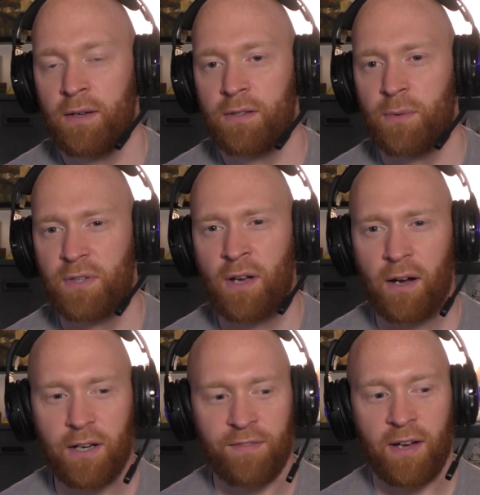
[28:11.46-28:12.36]
So it's
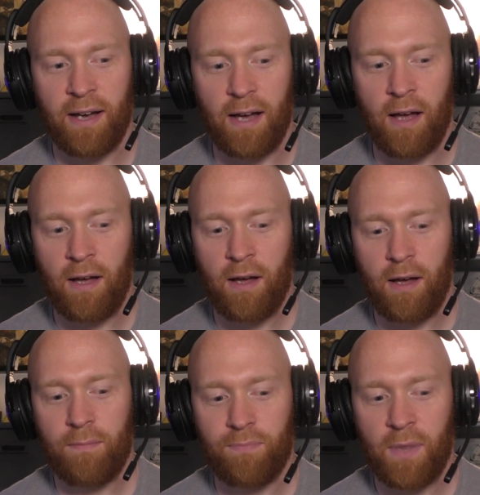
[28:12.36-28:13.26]
kind of
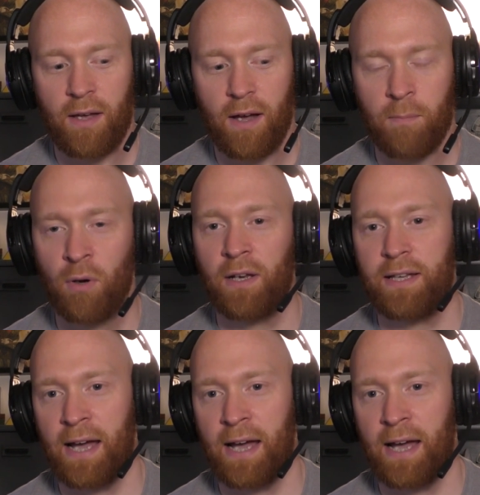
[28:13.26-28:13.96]
a bullet